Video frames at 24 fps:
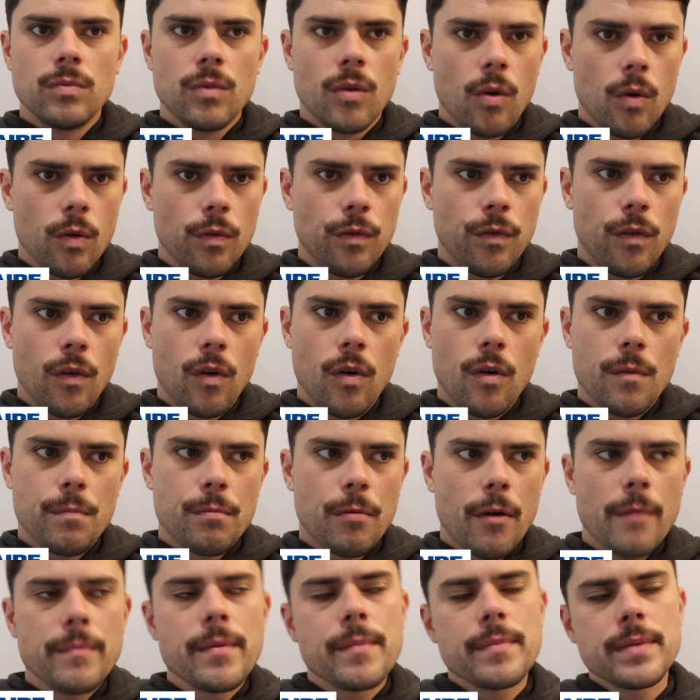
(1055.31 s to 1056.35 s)
All 4
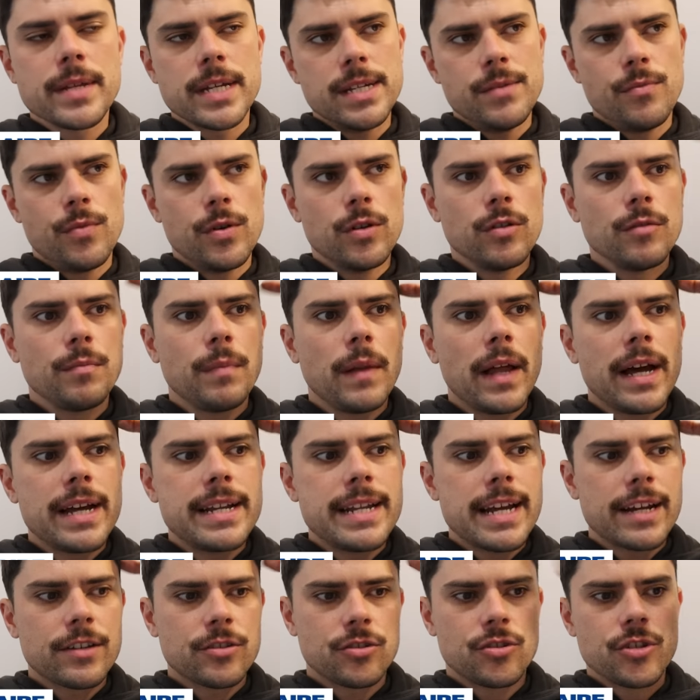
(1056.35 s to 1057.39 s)
probably will play
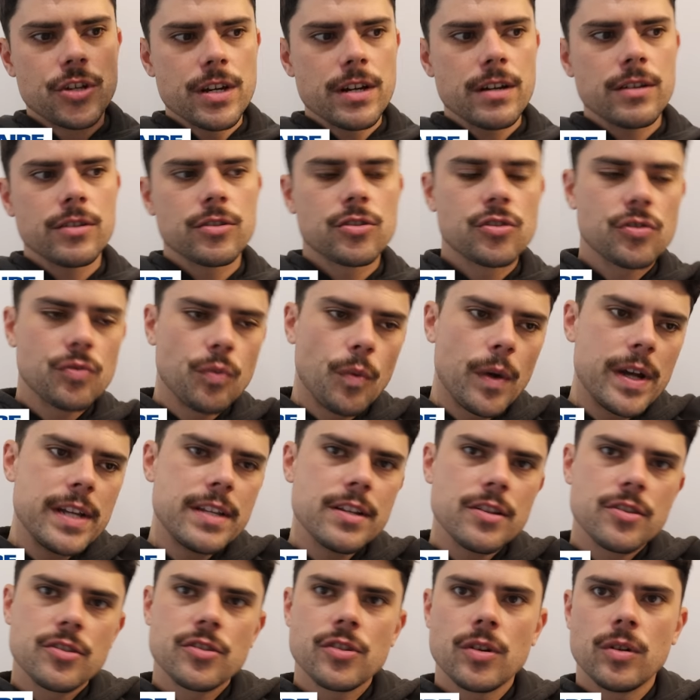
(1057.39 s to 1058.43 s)
next year. Sweet
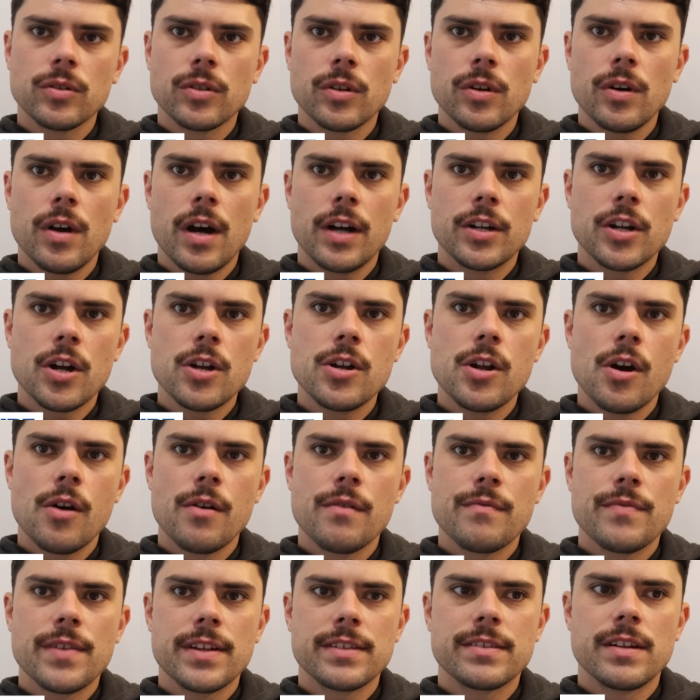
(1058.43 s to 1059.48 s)
and Soldo, I don't know
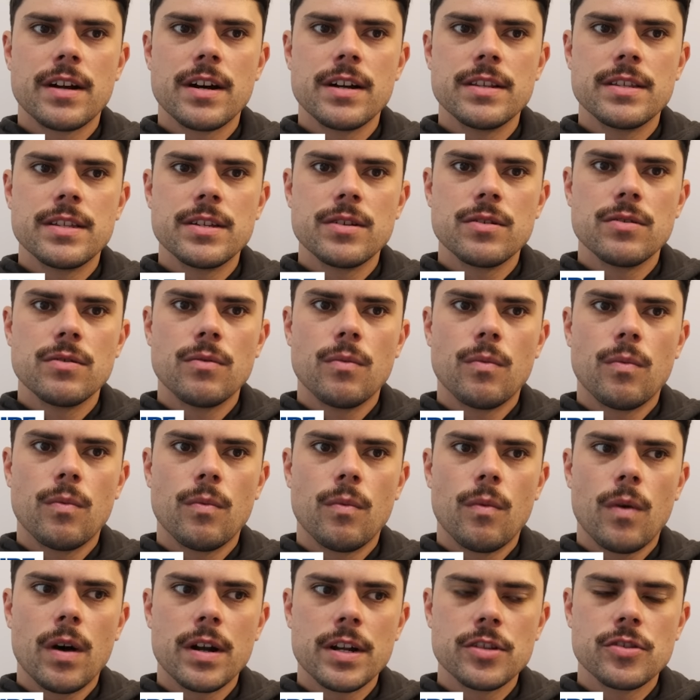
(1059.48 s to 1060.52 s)
if that's an ideal
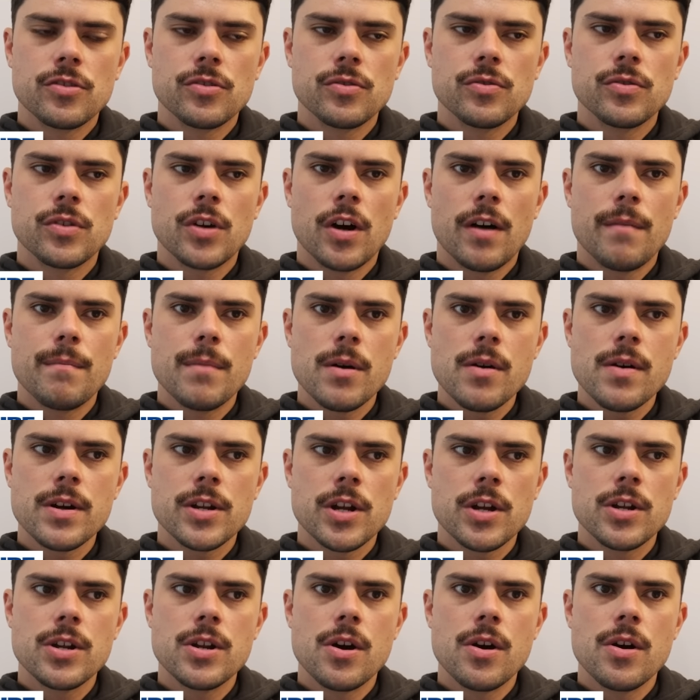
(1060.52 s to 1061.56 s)
1 and 2 combo. I
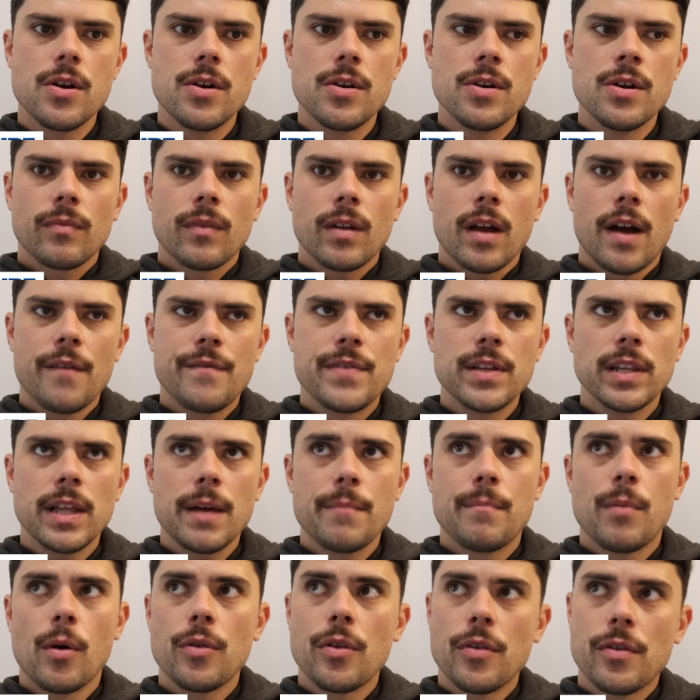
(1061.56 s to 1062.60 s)
don't know. I feel
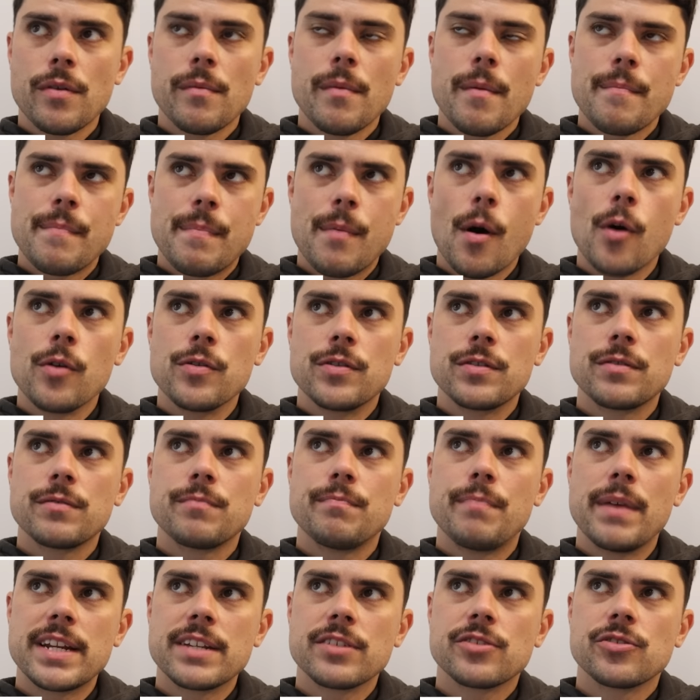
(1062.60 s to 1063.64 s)
like both of them are both
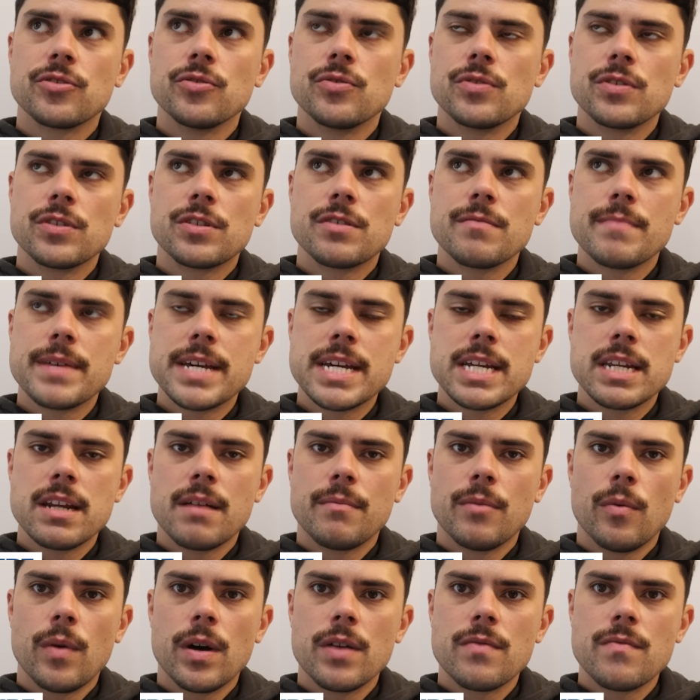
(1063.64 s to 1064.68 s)
better suited to being
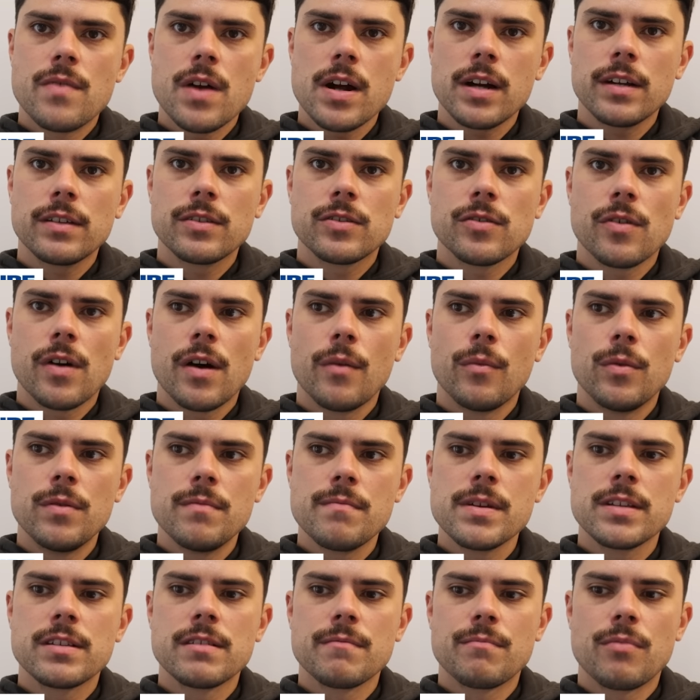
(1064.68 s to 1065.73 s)
number 1 ruck, so I
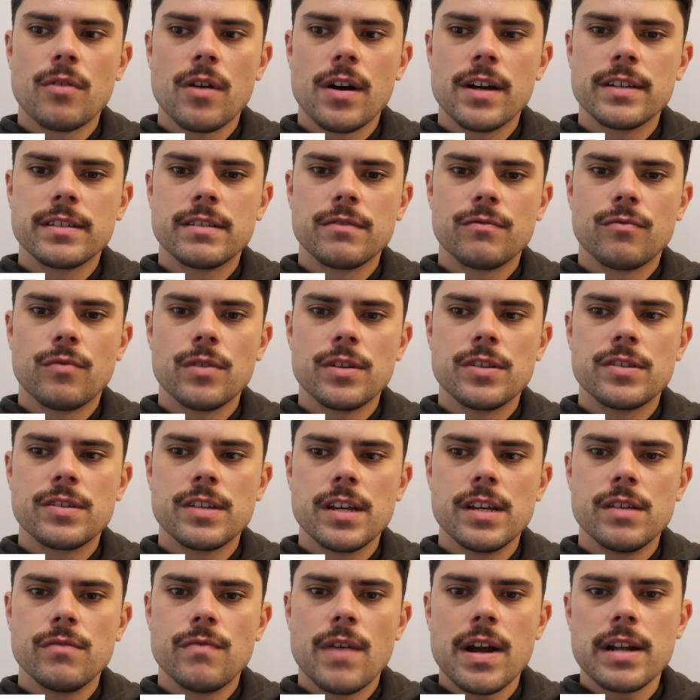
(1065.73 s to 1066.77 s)
wouldn't be surprised if we
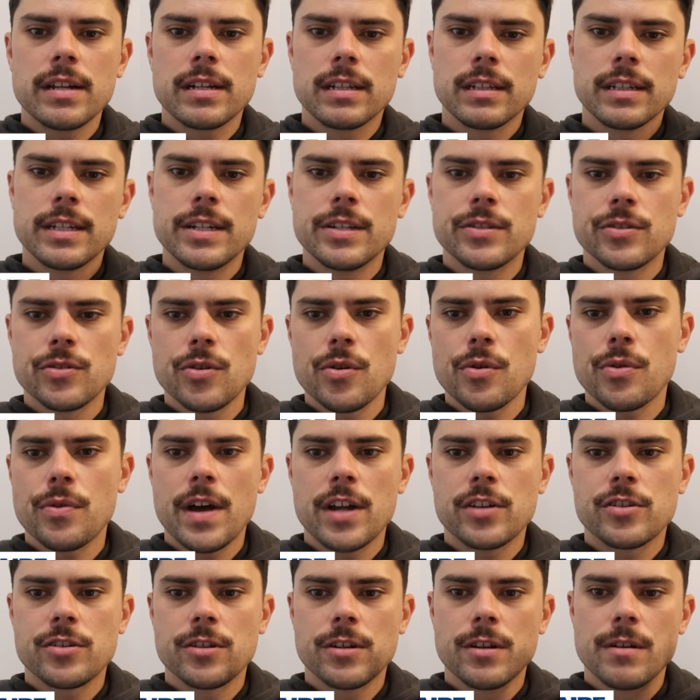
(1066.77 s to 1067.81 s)
see Radaglia, Zerk
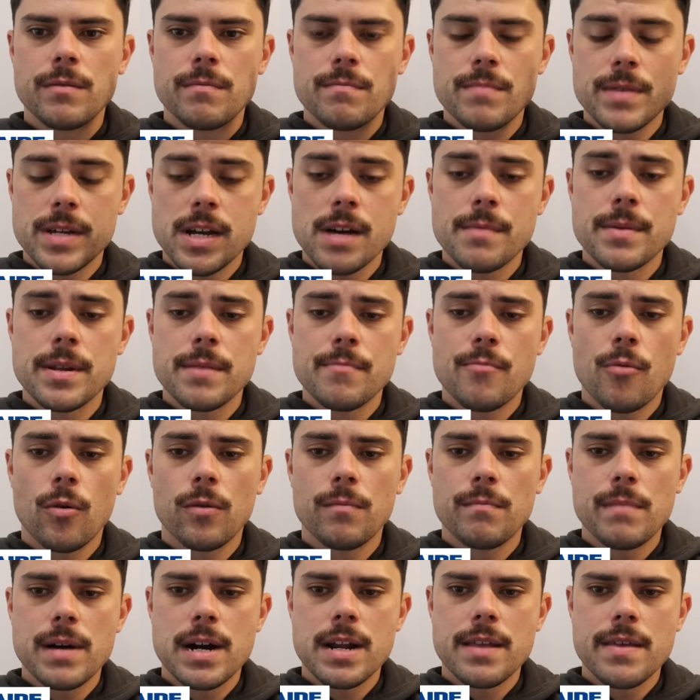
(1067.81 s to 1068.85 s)
Thatcher become an
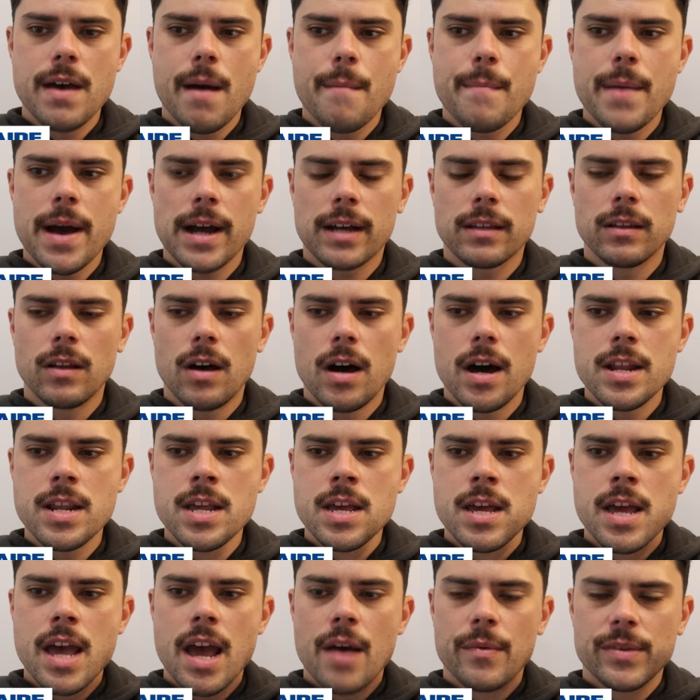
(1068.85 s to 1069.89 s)
important part of that back line,
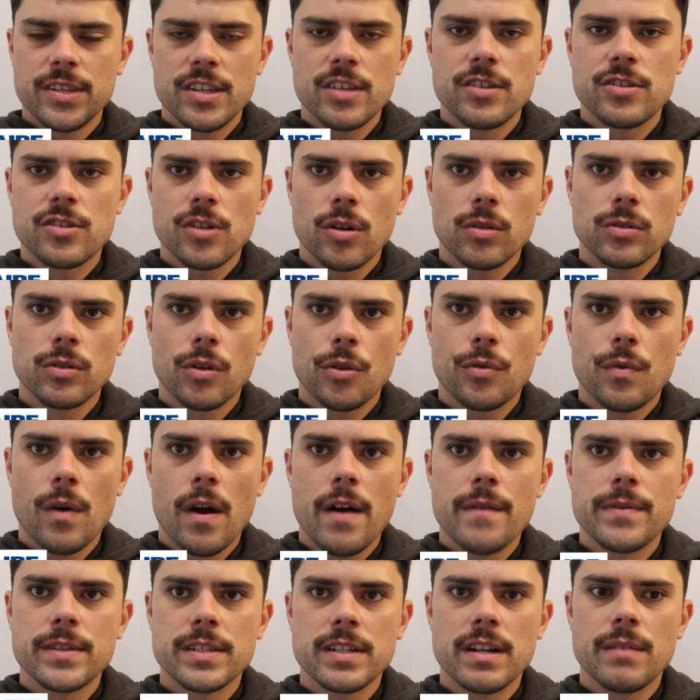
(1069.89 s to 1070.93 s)
and we see Soldo
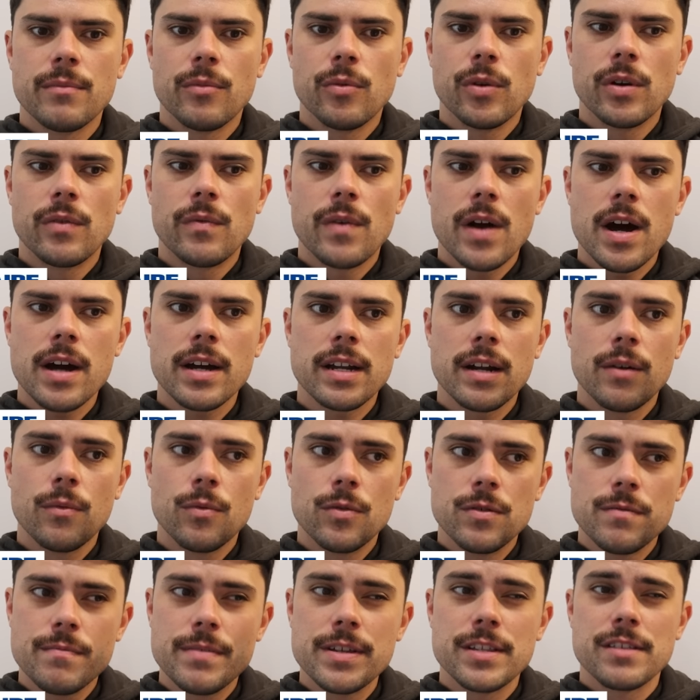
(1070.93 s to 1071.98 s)
thrive as a number 1 ruck, and I
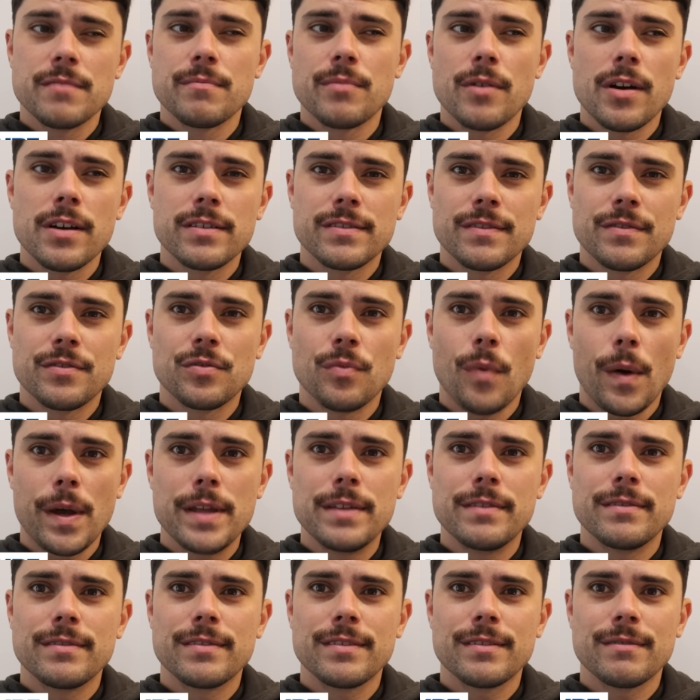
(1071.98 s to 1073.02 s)
wouldn't be surprised if
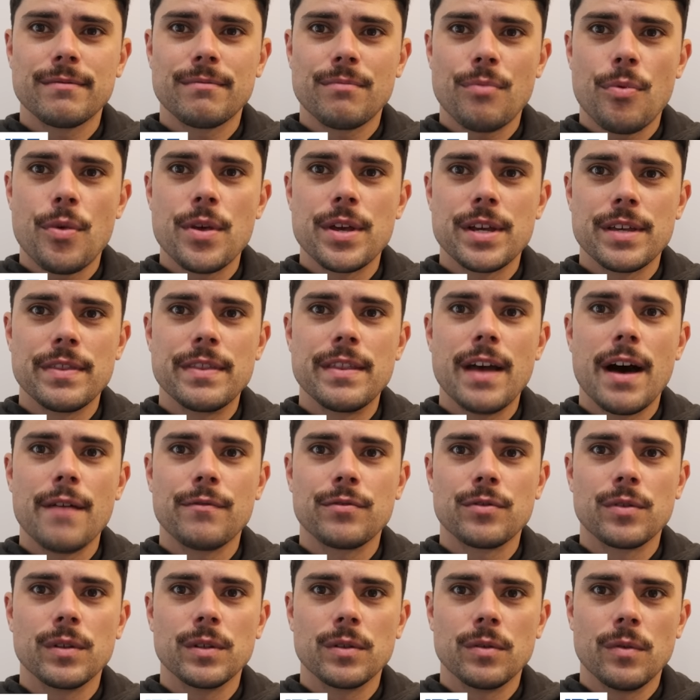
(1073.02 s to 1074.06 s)
Sweet's thinking
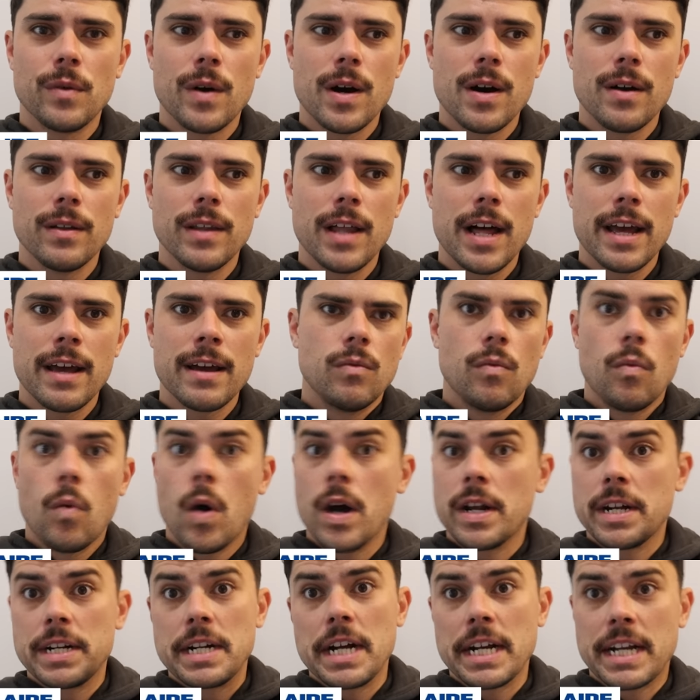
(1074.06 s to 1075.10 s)
after a little while, like,
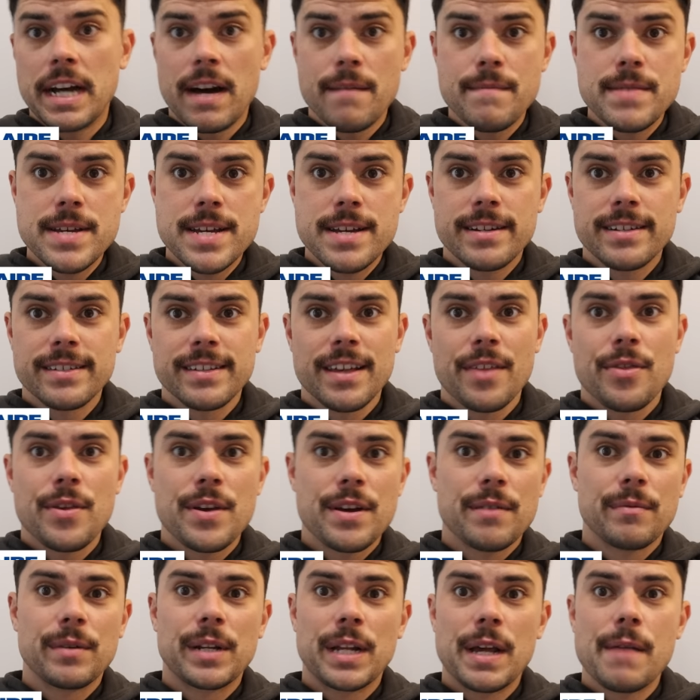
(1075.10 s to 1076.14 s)
why did I come here? Because I
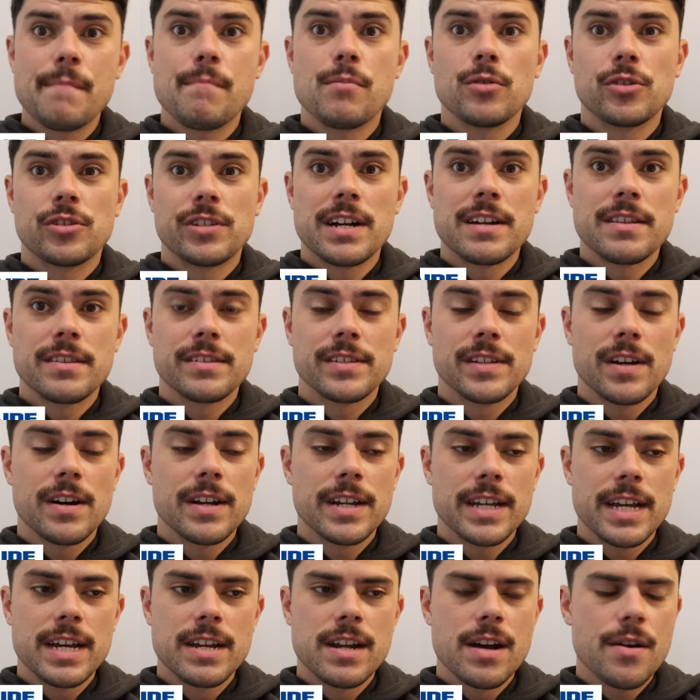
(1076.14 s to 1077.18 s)
think I'm going to get pushed out of the side
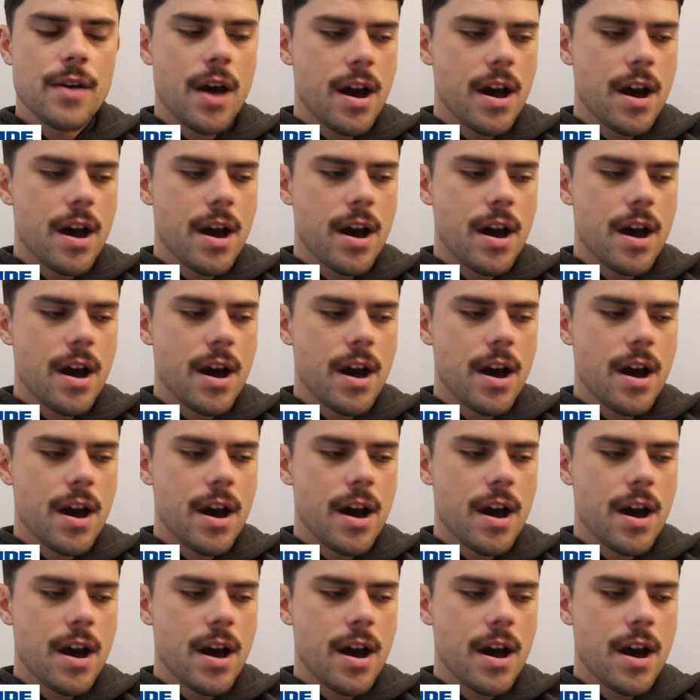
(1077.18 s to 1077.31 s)
again.